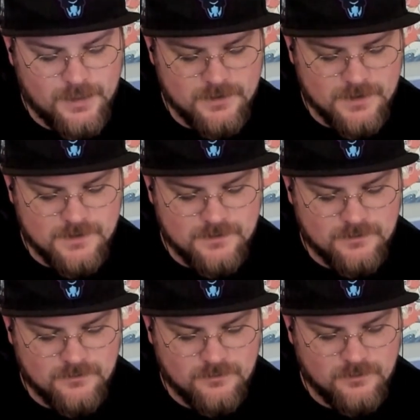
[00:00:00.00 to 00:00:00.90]
just...
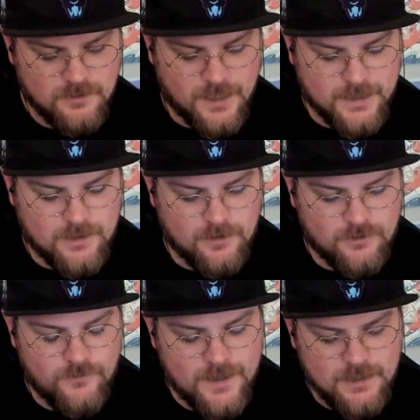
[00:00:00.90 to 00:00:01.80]
Like, the
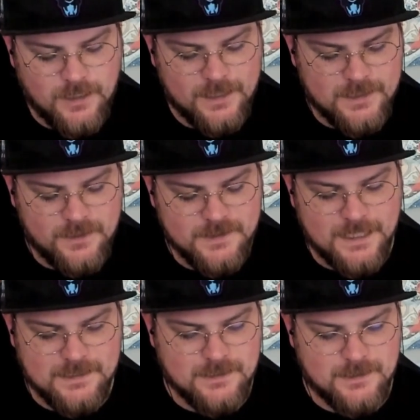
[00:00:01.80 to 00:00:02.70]
fact that Ninetales
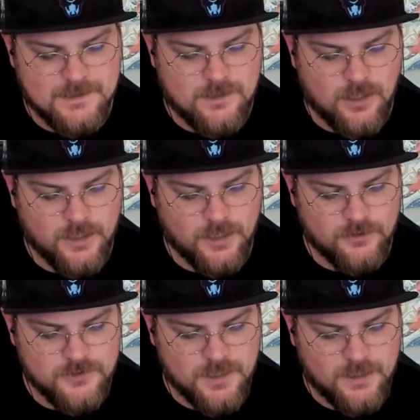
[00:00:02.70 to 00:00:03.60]
has to discard an
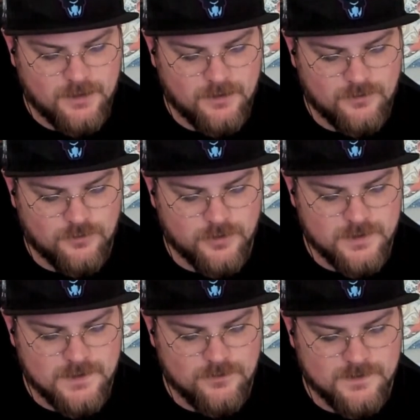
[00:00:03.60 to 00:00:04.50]
energy in order
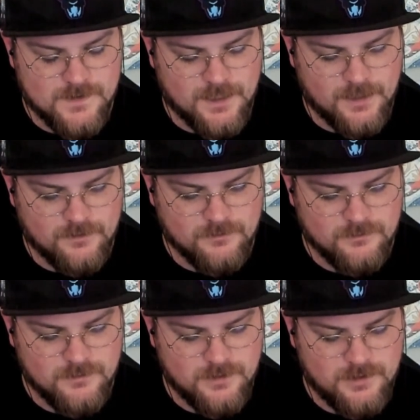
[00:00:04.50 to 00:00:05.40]
to do its thing
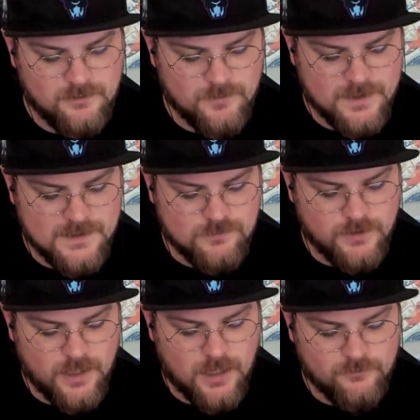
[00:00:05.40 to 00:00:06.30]
means it's
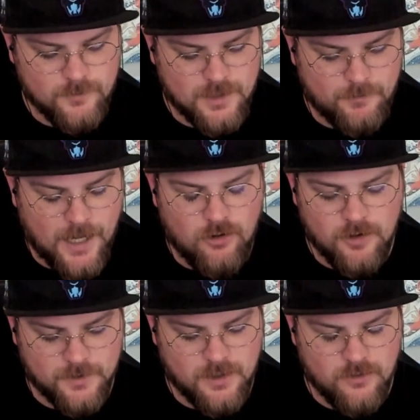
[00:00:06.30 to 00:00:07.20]
really hard for me to power up
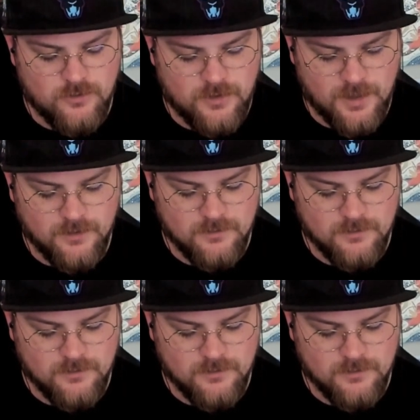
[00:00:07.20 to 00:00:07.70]
another thing.